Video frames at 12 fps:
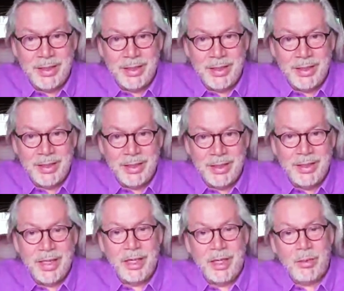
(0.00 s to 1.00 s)
And I want to
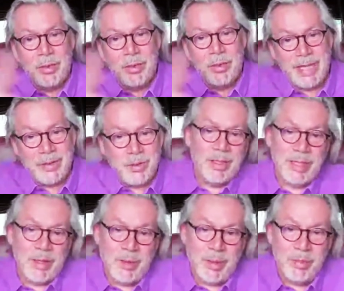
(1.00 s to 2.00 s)
counterbalance that
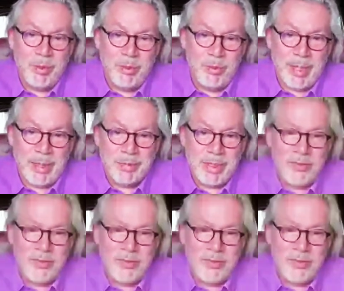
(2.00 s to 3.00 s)
with people who perhaps have
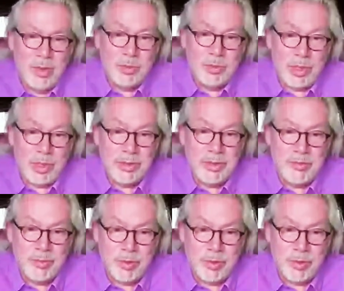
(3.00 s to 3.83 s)
an alternative